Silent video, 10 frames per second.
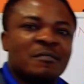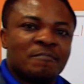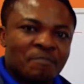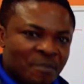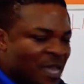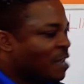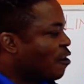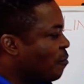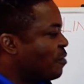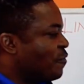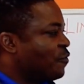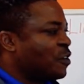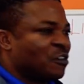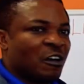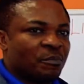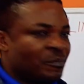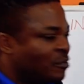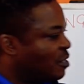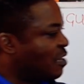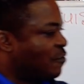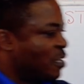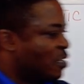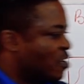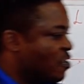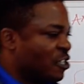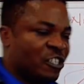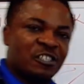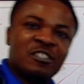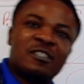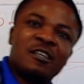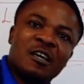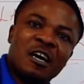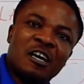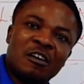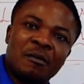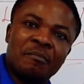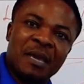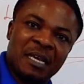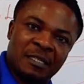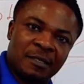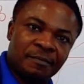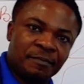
may not be filled up if these conditions are not met,